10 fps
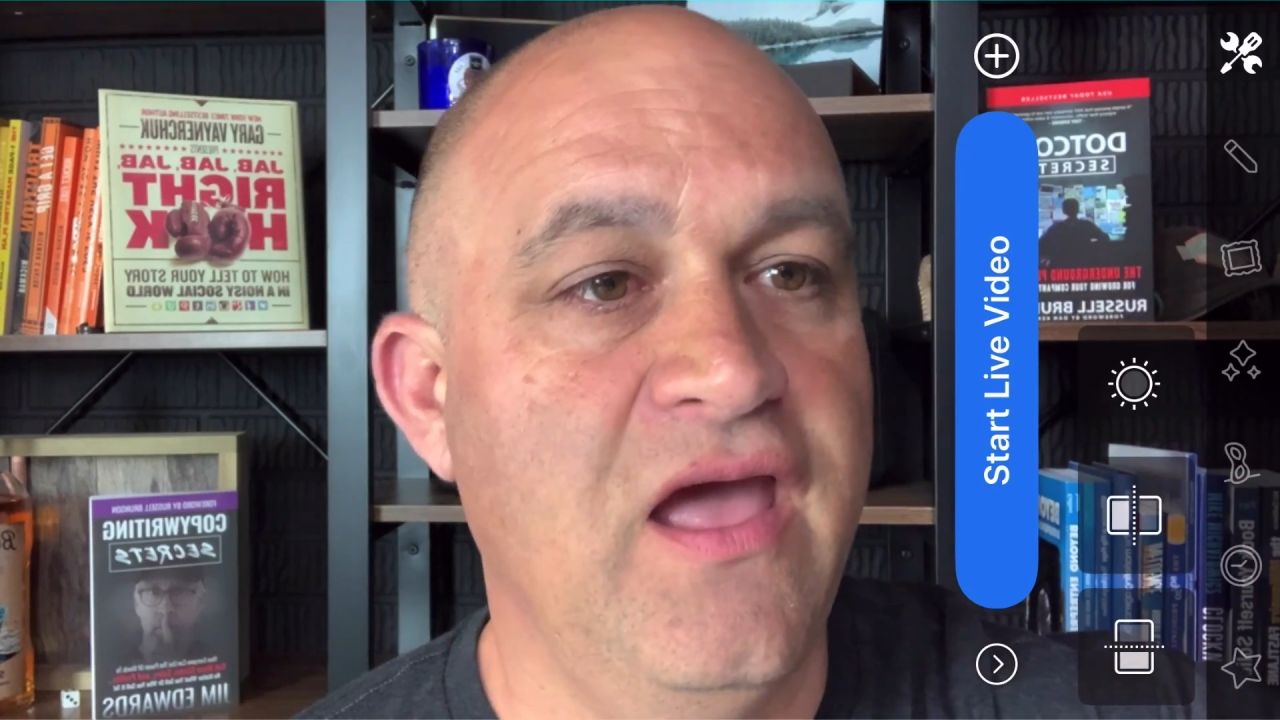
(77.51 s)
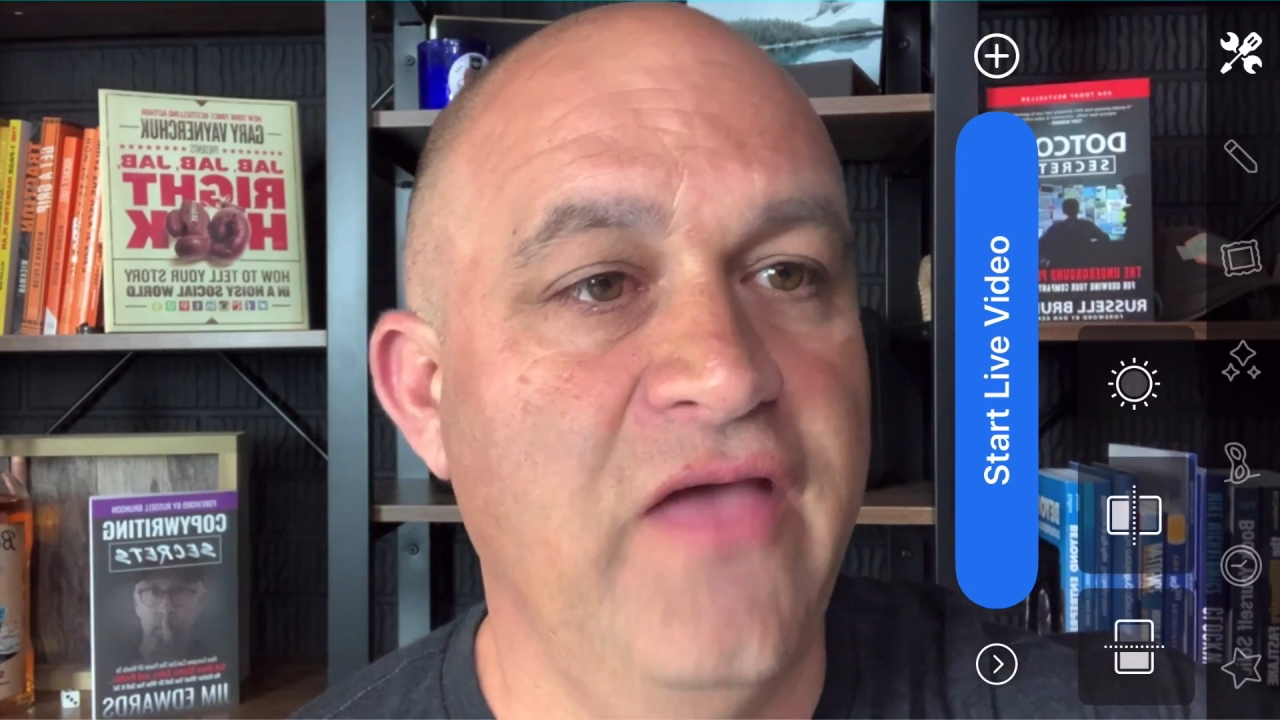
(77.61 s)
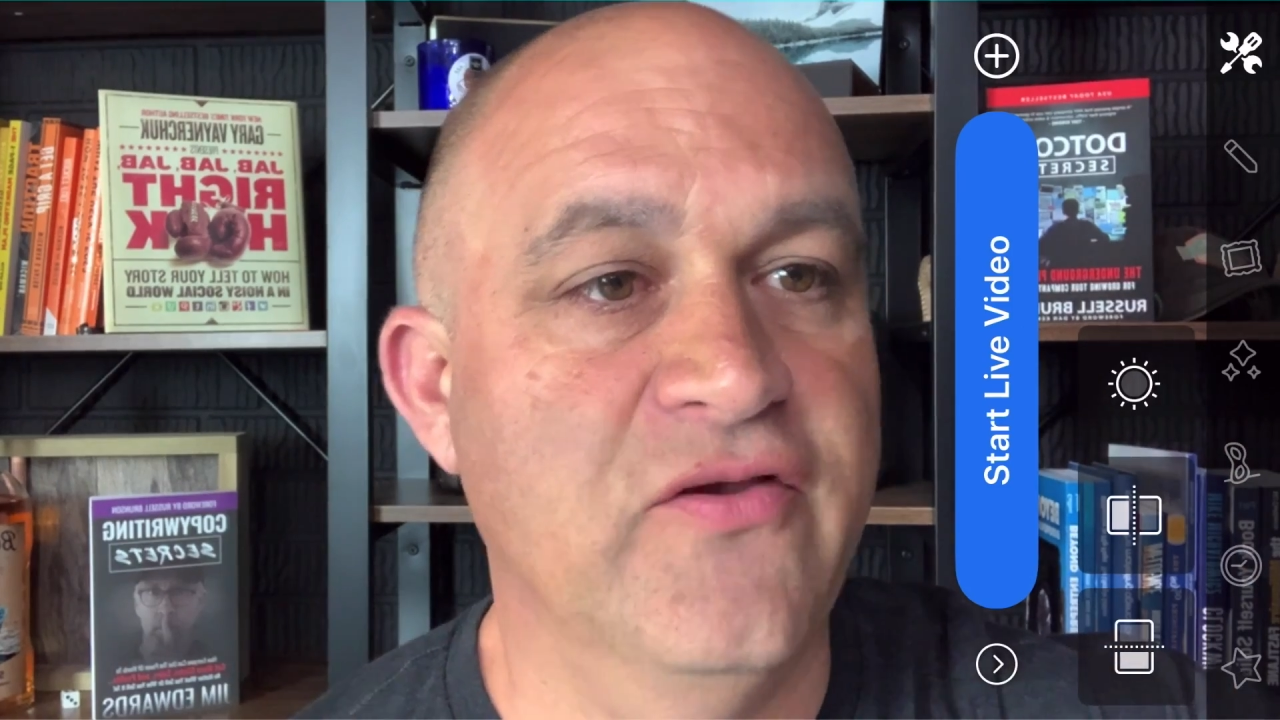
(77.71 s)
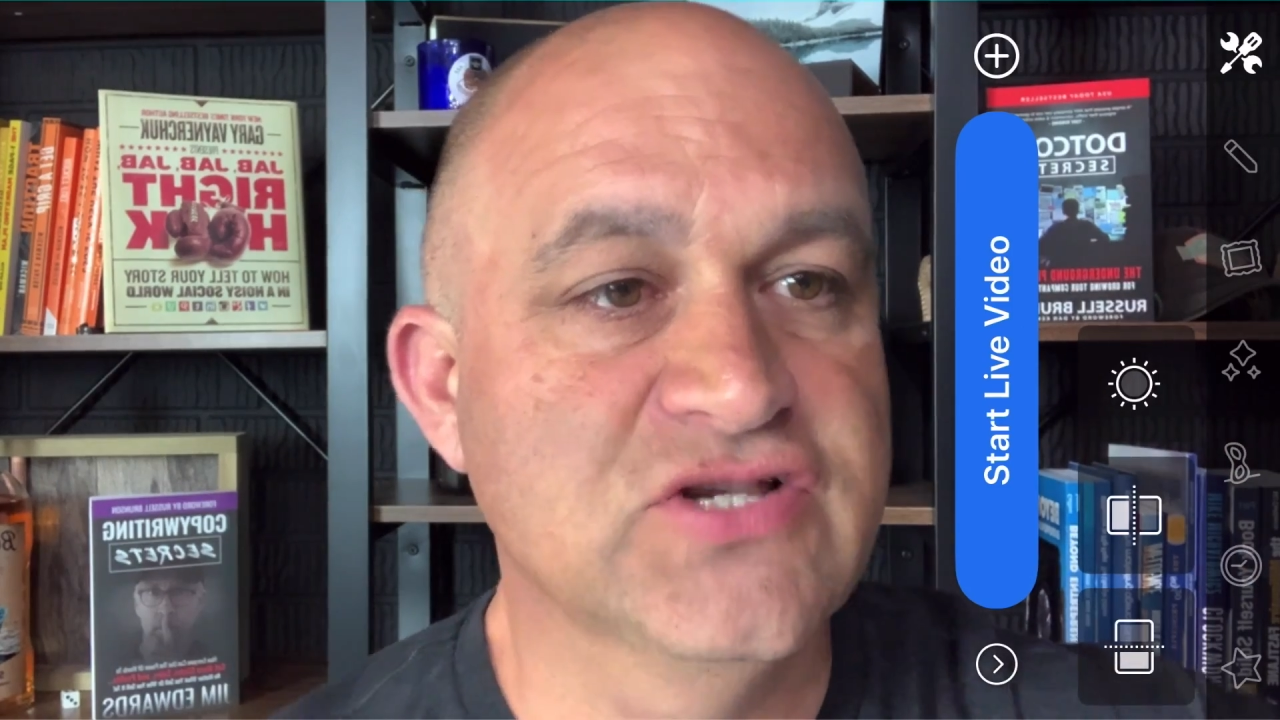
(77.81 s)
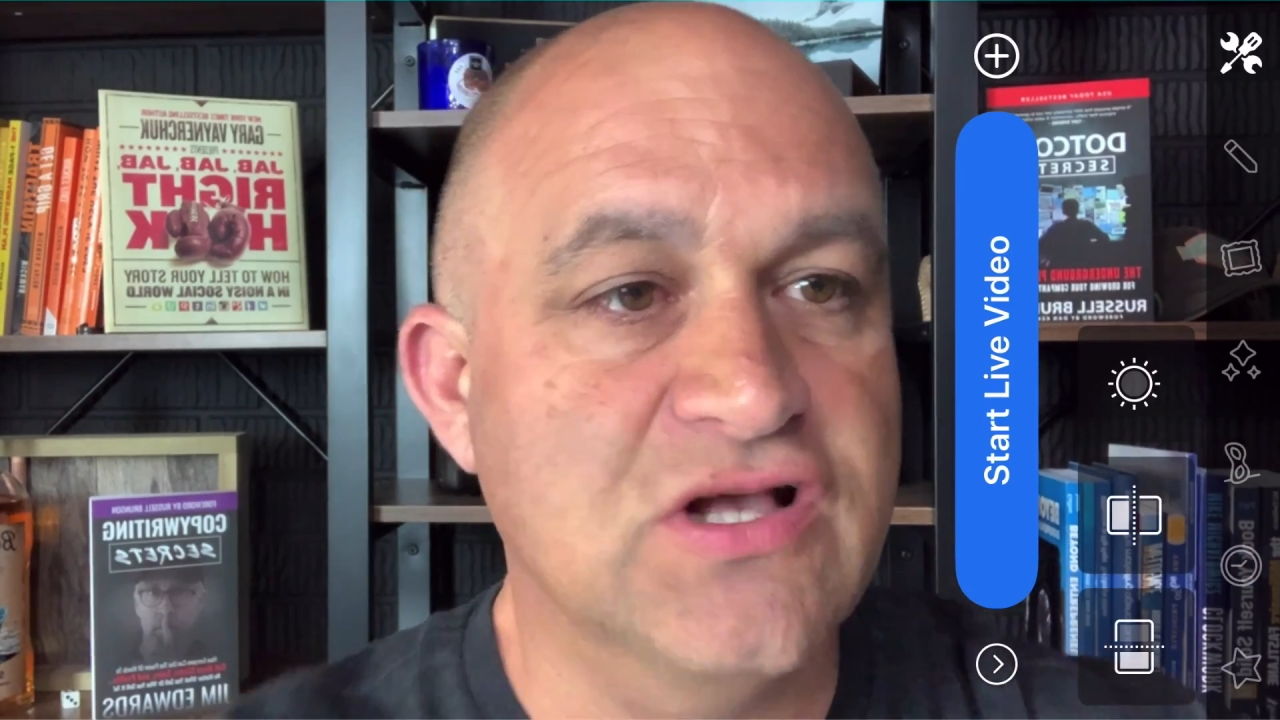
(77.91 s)
and
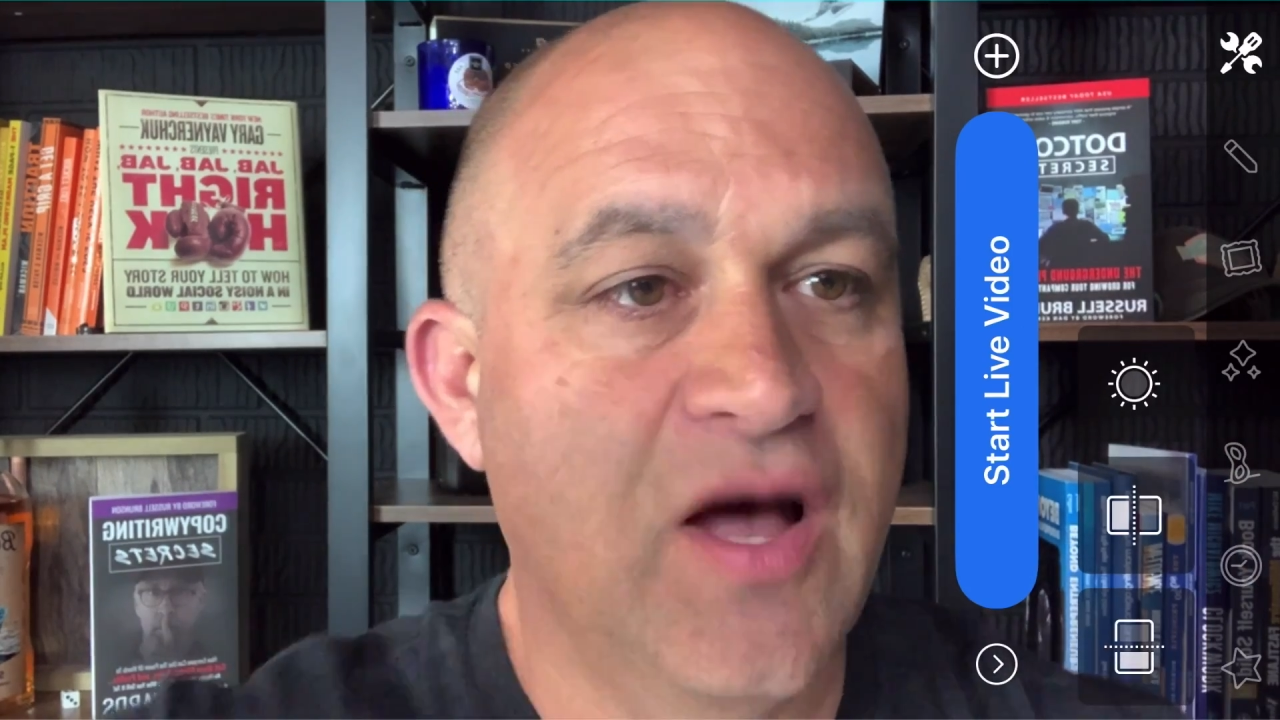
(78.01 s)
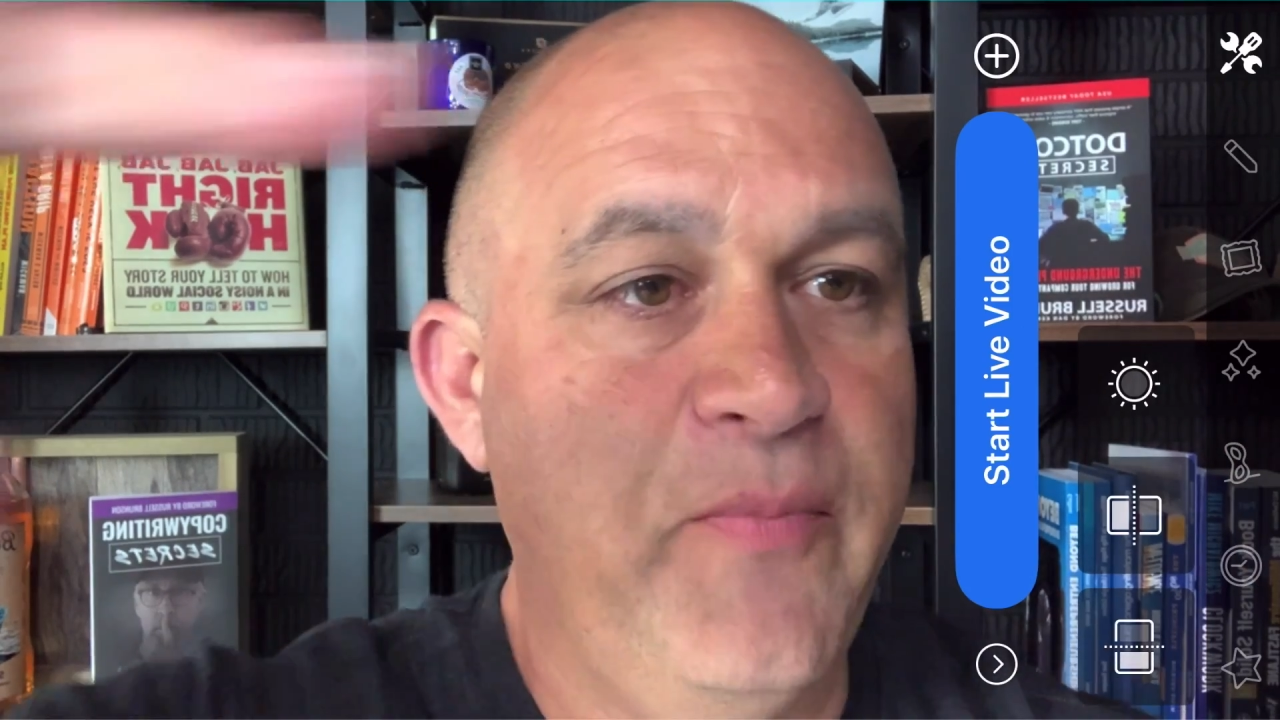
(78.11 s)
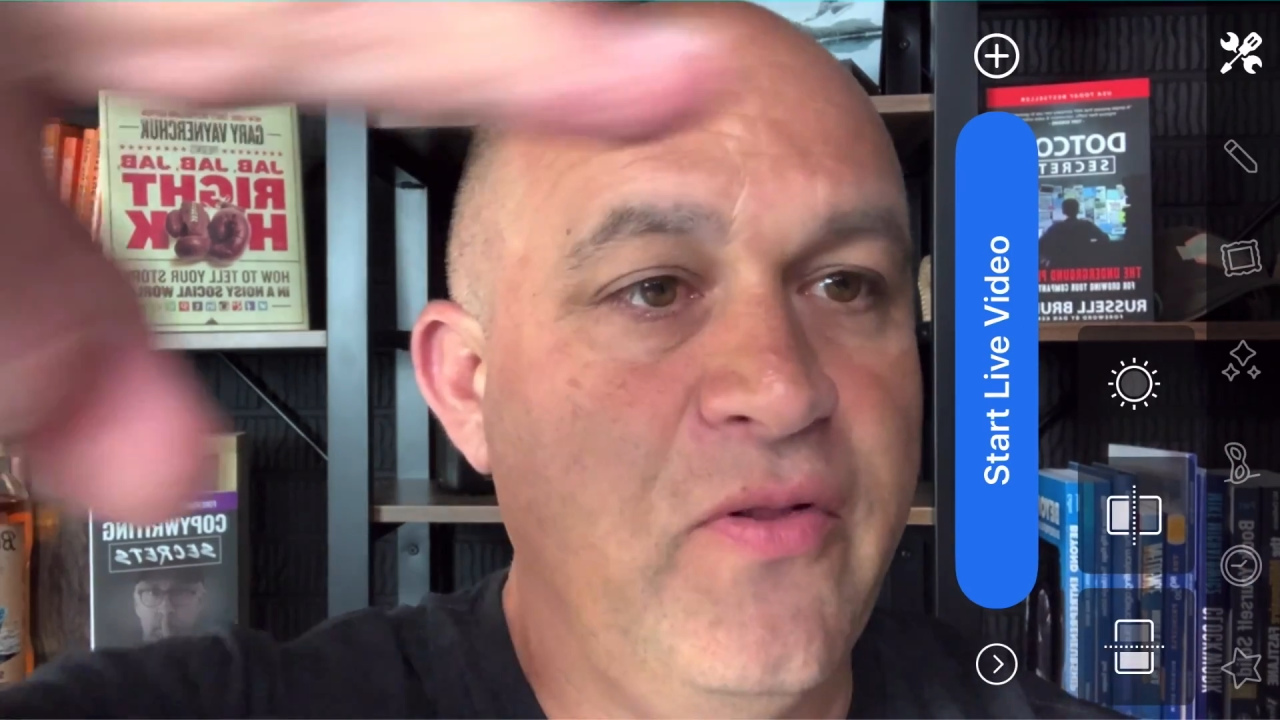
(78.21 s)
there's a couple